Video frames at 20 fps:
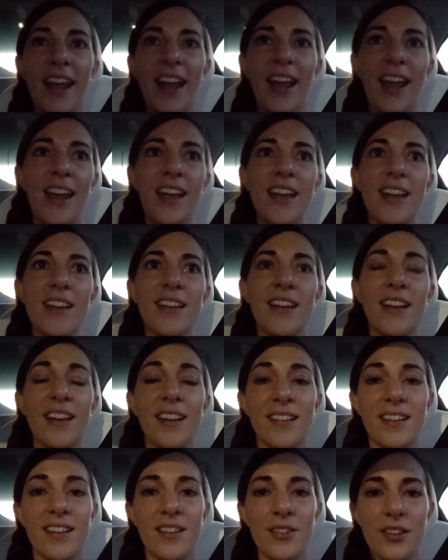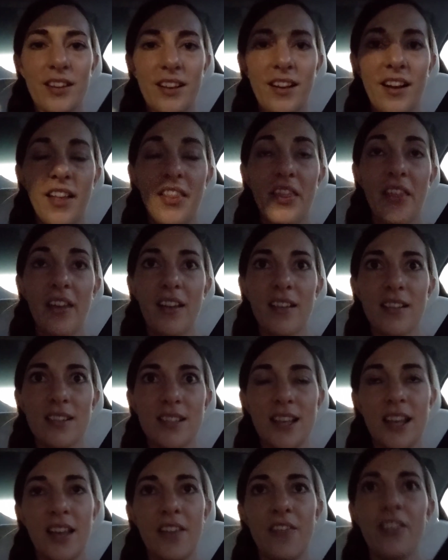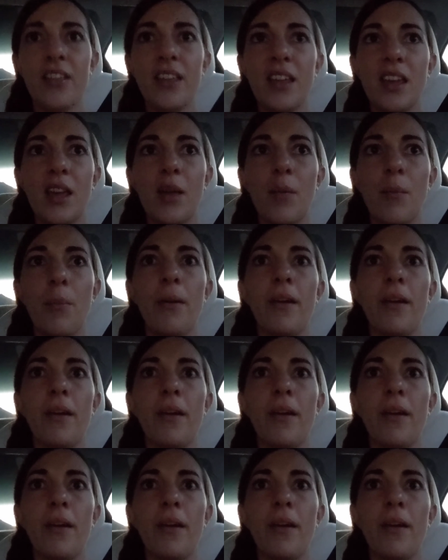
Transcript: And I not only got there safely,